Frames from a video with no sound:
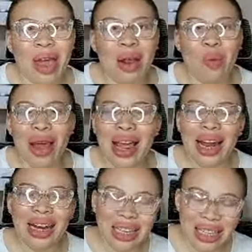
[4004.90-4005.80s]
and while
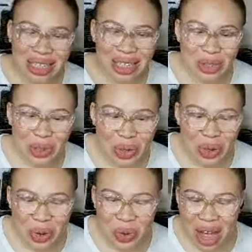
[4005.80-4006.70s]
I listened
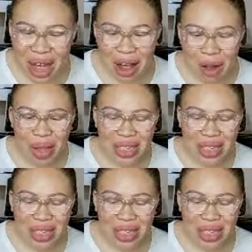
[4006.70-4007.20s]
to um,